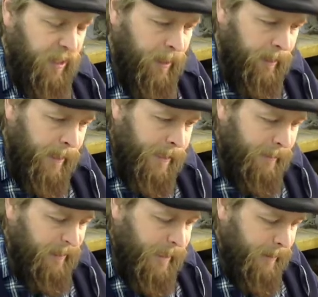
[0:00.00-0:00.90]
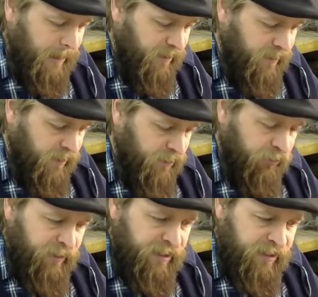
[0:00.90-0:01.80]
on the
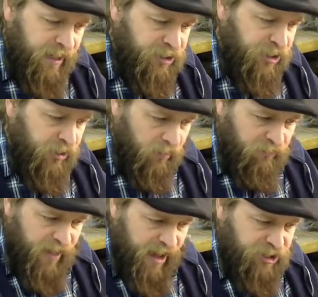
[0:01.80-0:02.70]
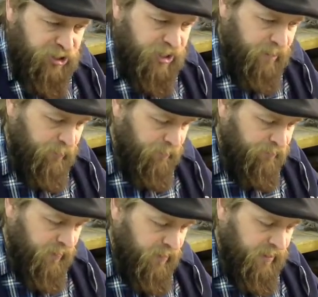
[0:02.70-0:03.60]
3D nature of that shape.
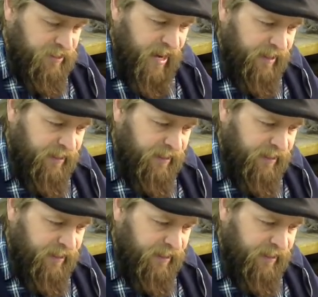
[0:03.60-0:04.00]
It's at an